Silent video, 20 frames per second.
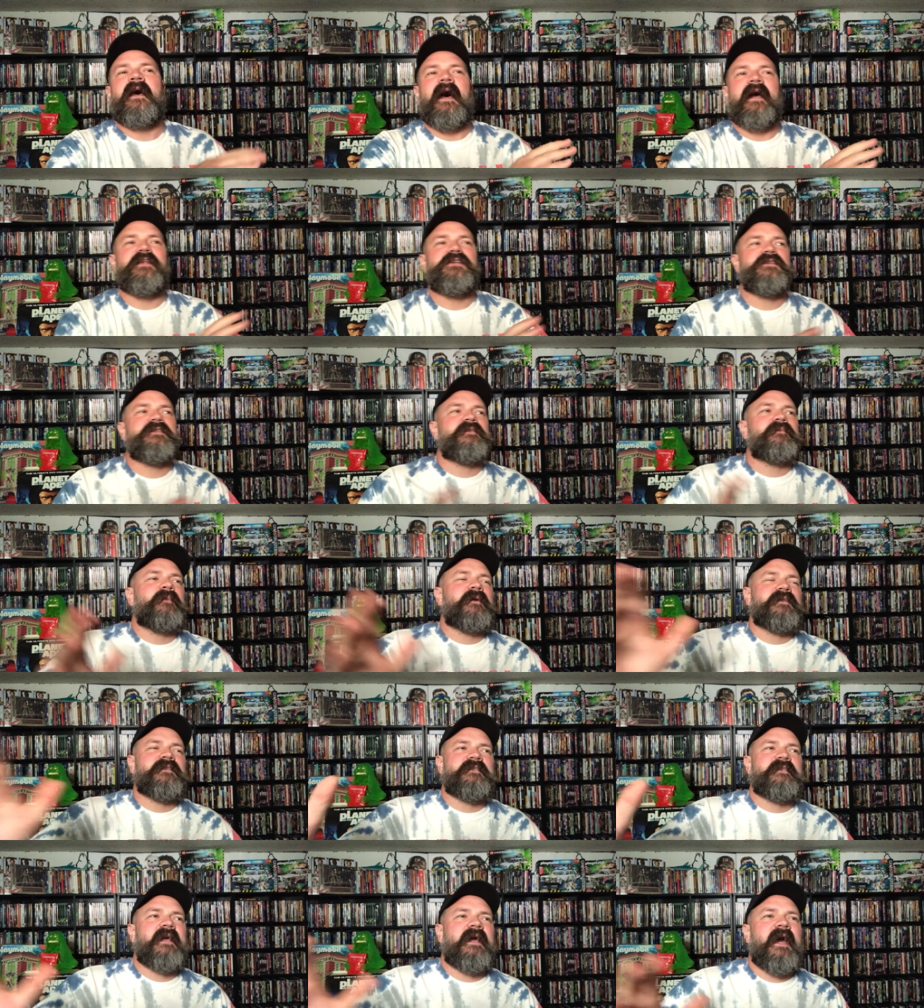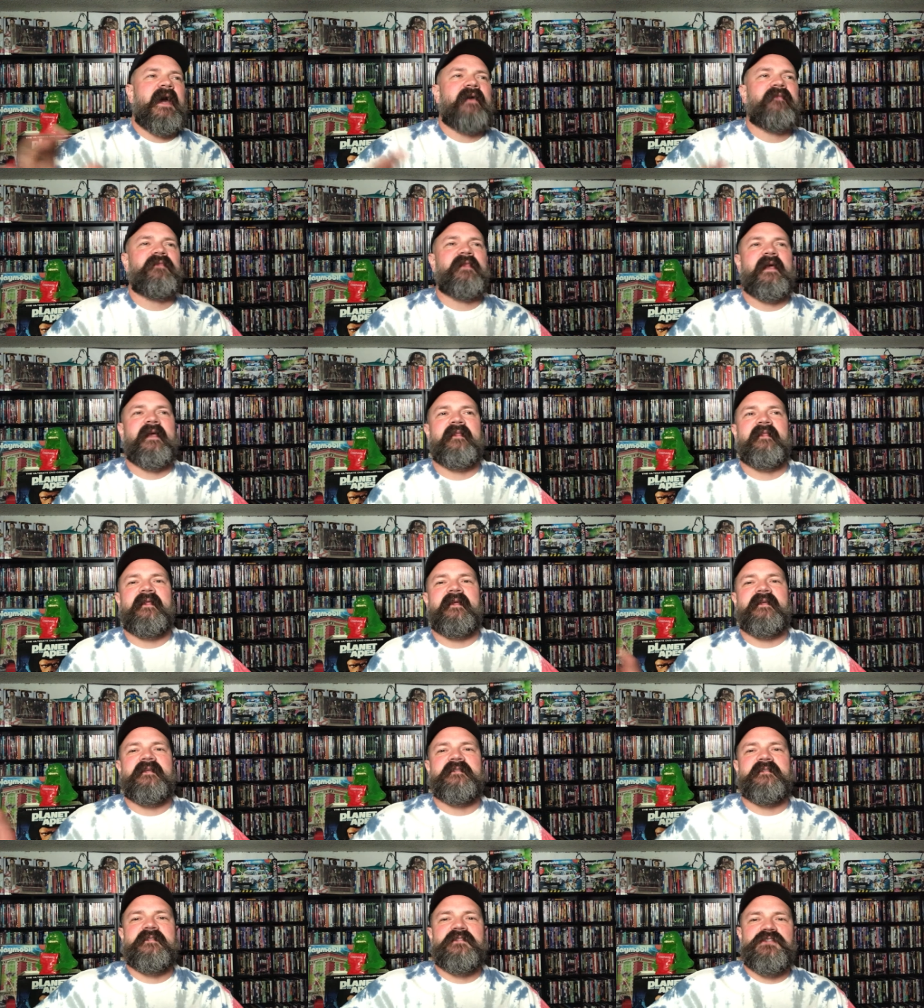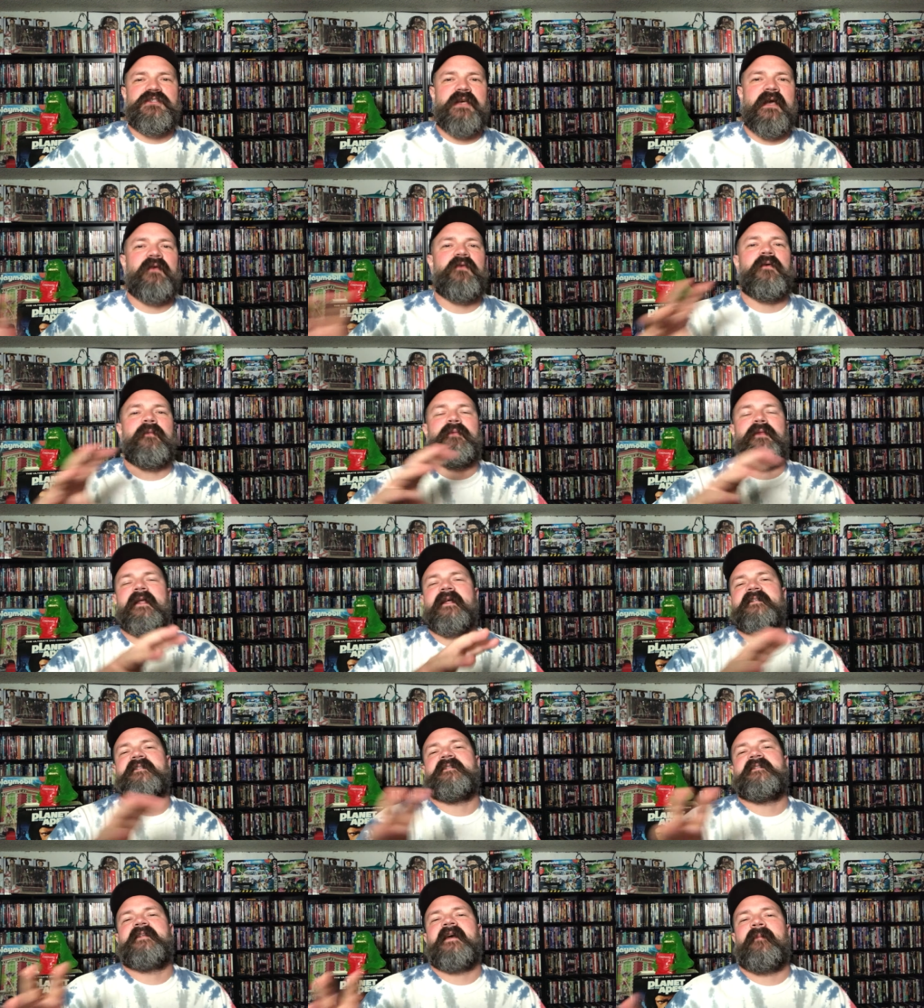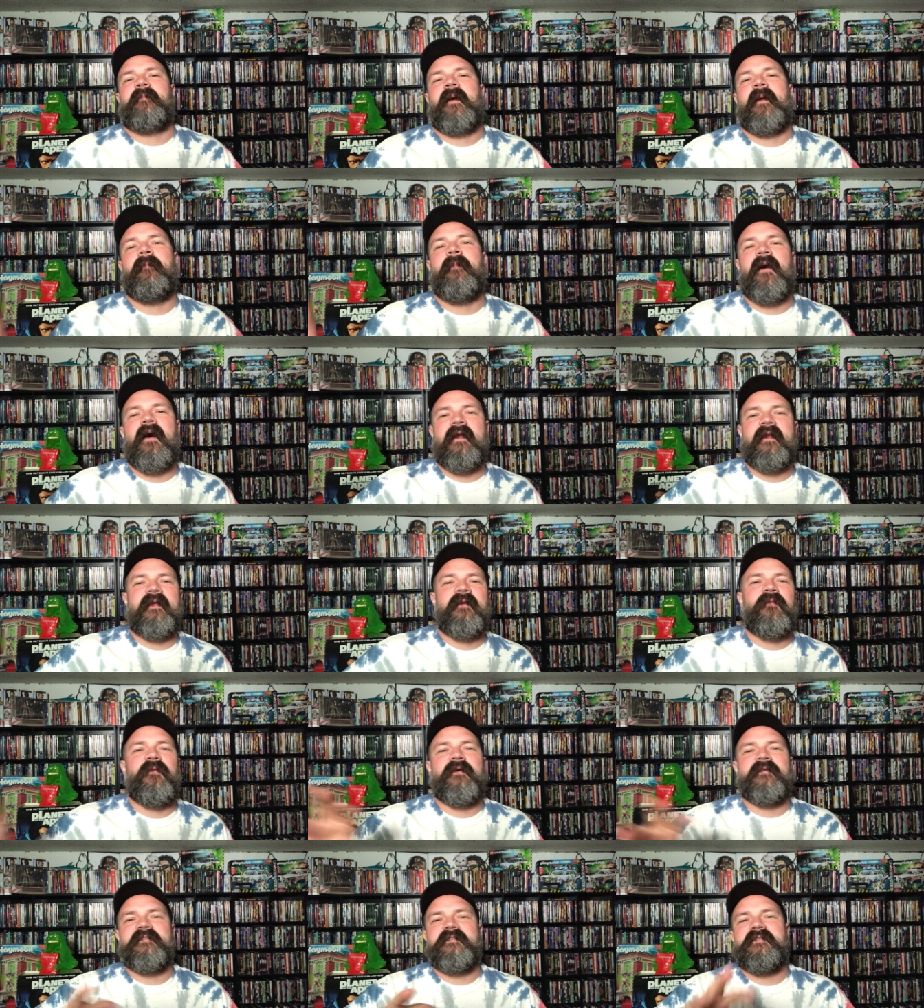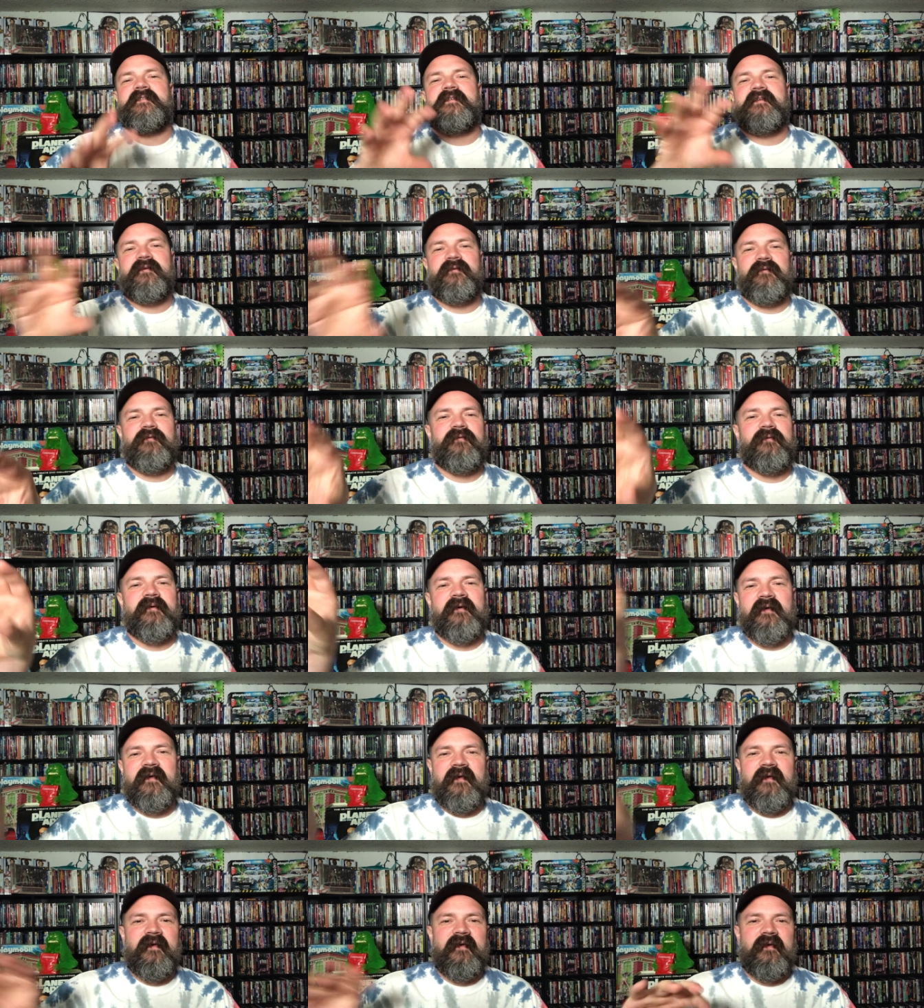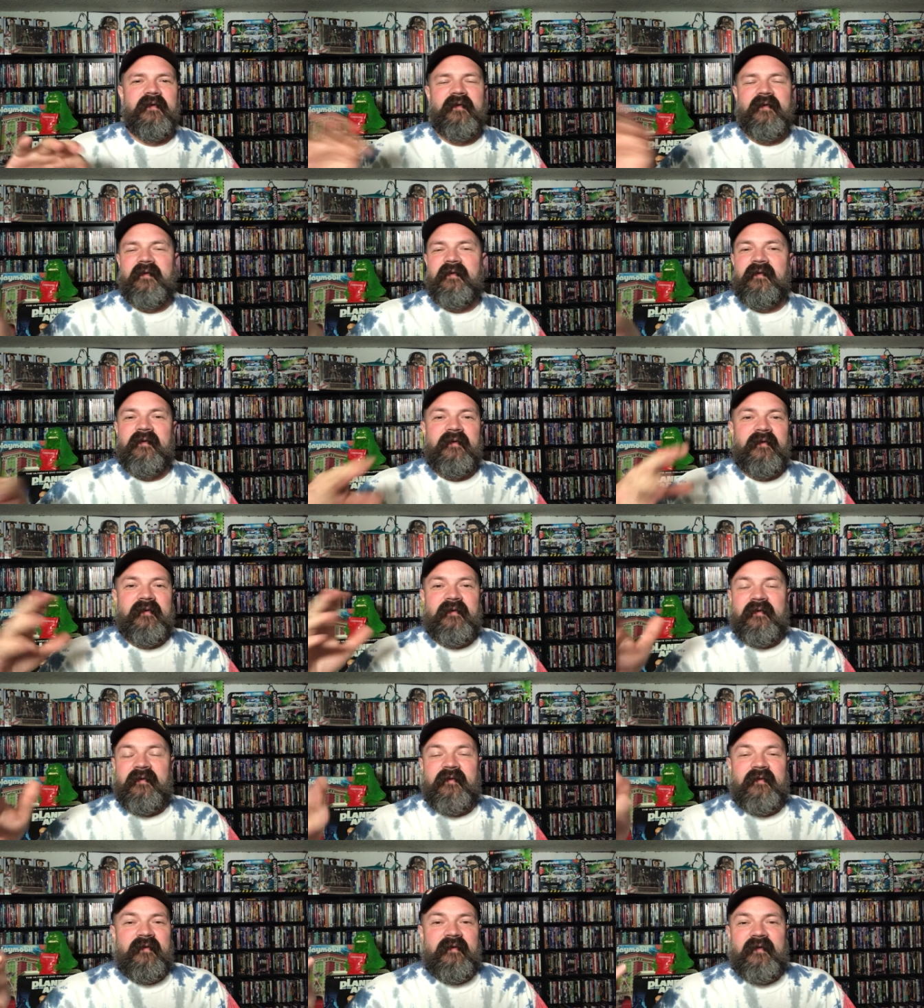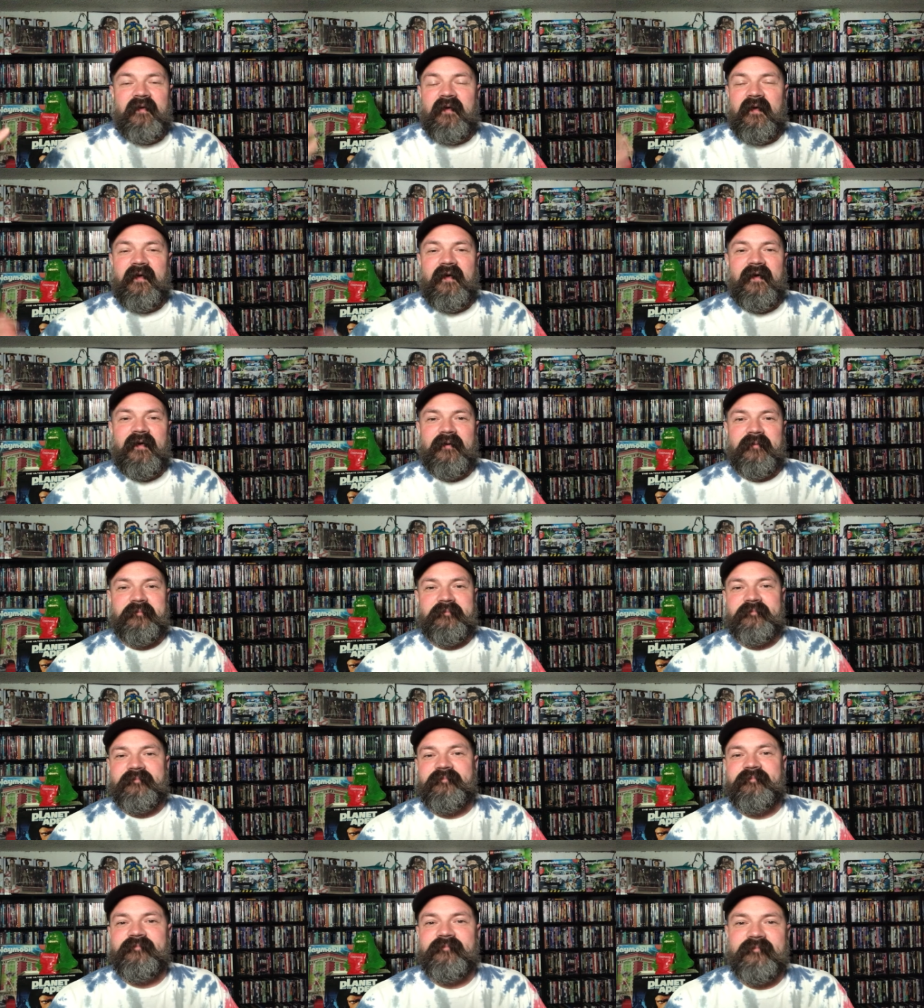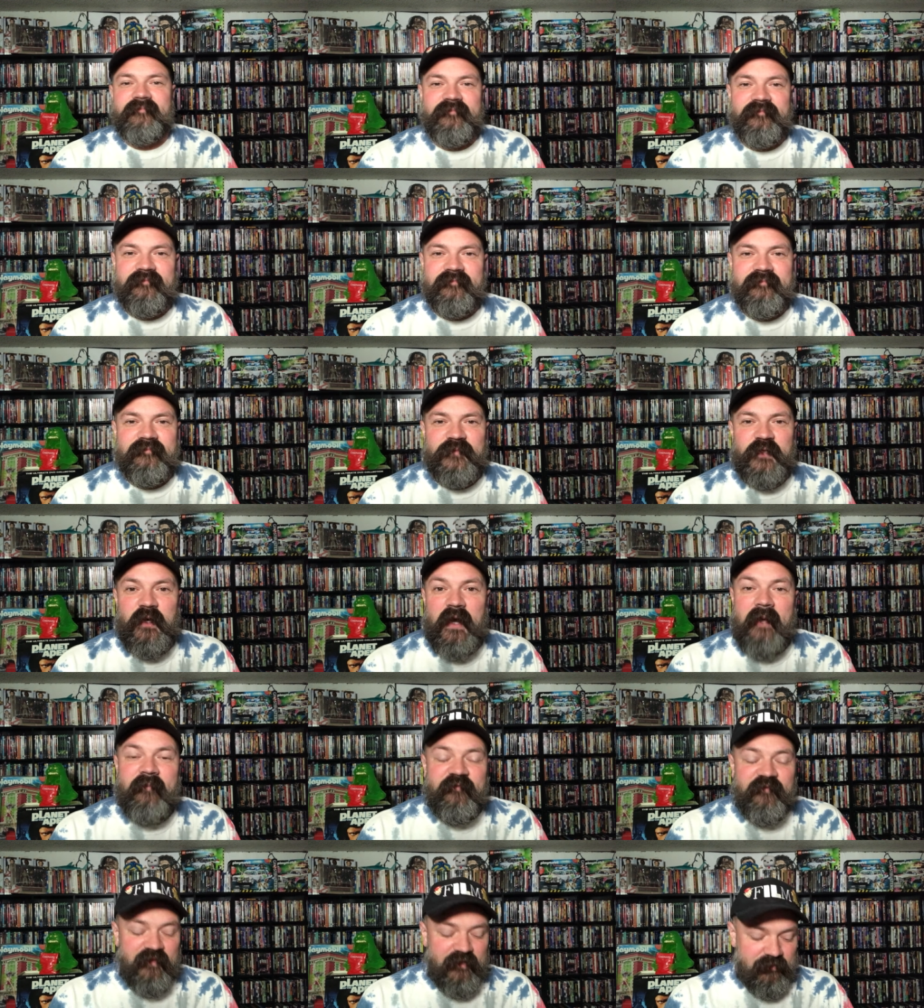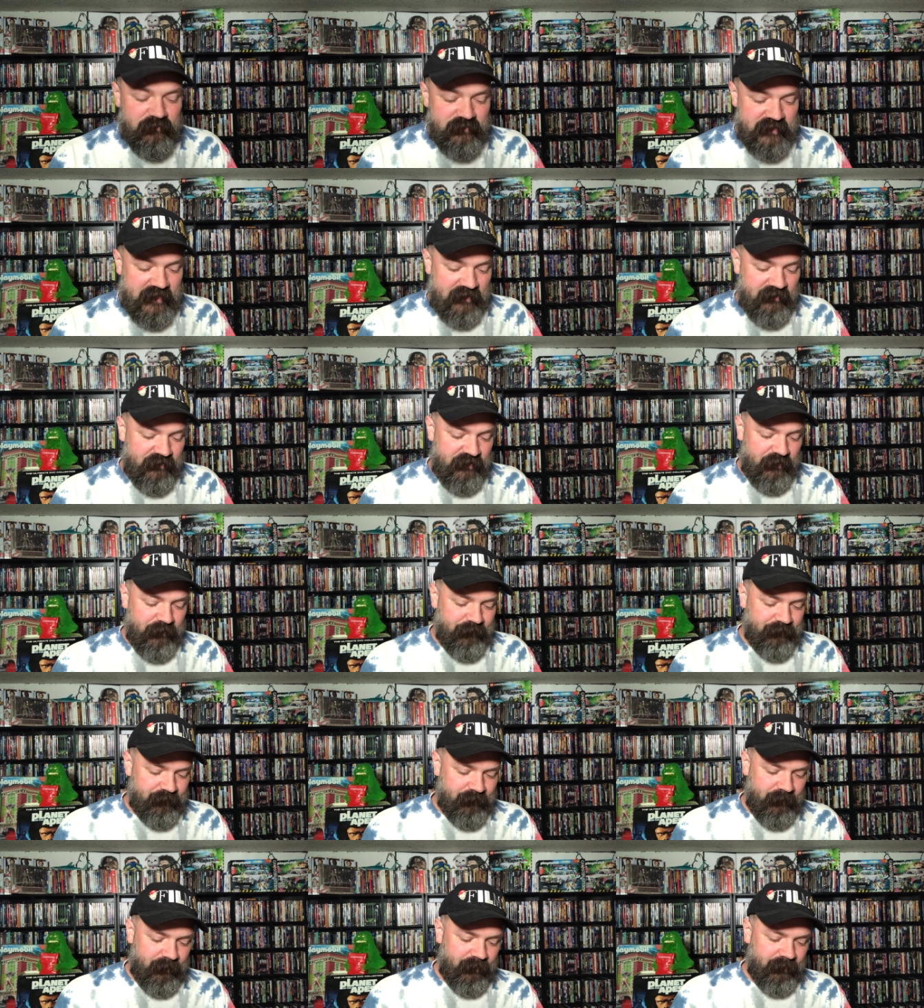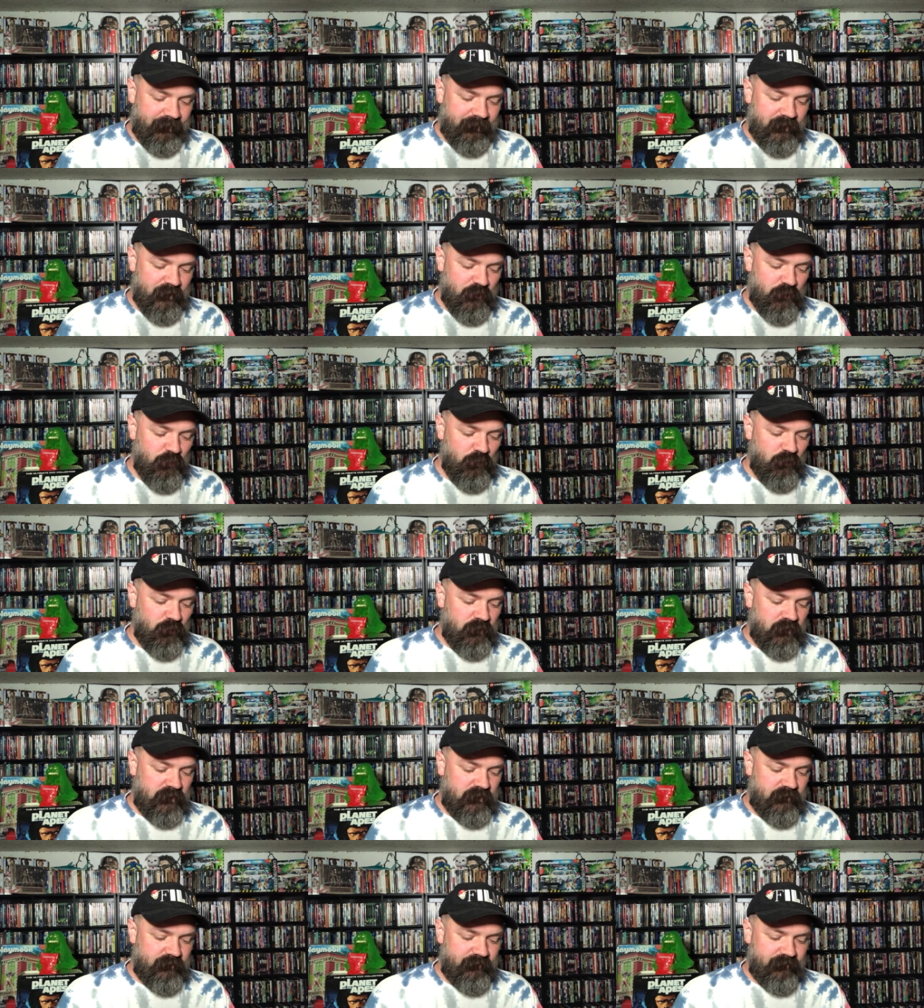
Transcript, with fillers: I just must have like these general places that my body wants to um, grab films. I don't know. Cool.